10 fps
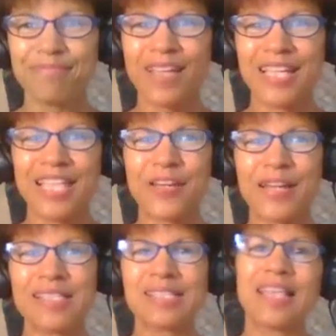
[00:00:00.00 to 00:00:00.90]
I
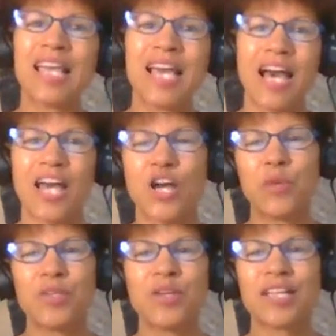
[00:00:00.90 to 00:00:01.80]
digress. I hope
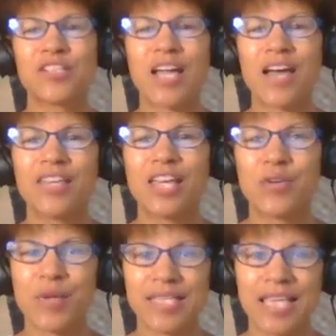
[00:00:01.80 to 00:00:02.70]
you guys are having a
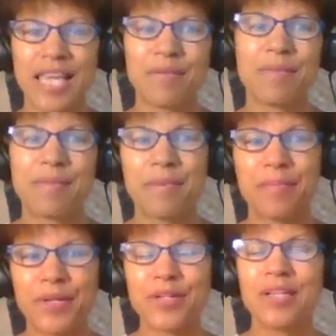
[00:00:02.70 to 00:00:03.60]
great day.
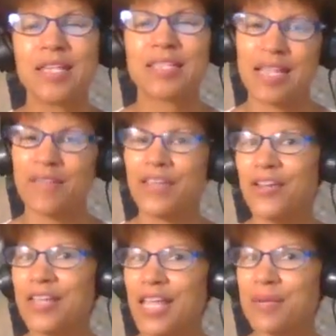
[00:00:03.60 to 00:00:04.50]
Remember to navigate
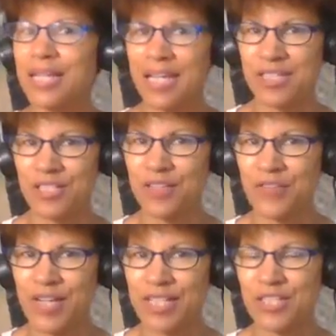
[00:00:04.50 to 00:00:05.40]
your day with an attitude of
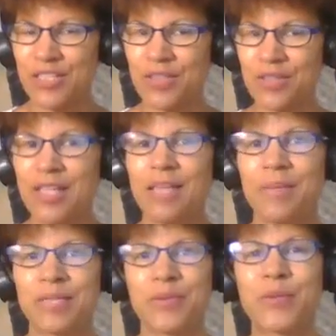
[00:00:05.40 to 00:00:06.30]
gratitude
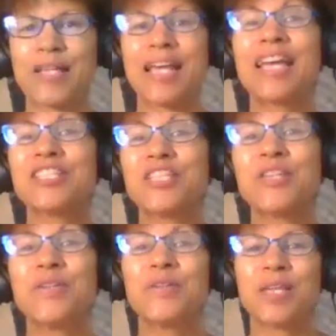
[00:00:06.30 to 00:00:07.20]
because with the right
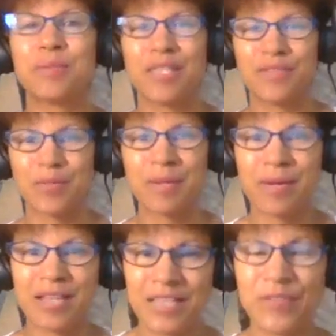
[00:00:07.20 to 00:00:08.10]
attitude, it will give you the right
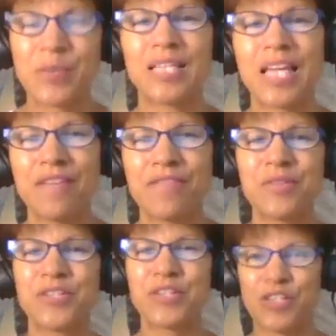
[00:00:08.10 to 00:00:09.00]
mindset for when life
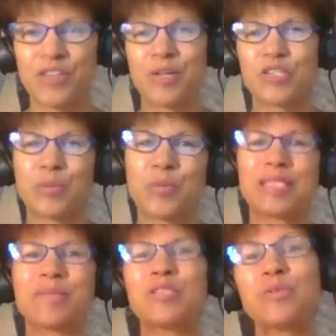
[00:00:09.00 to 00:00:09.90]
throws her curveballs or puts
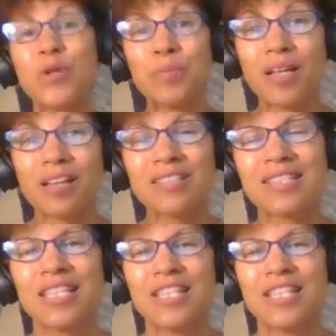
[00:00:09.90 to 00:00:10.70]
up those roadblocks.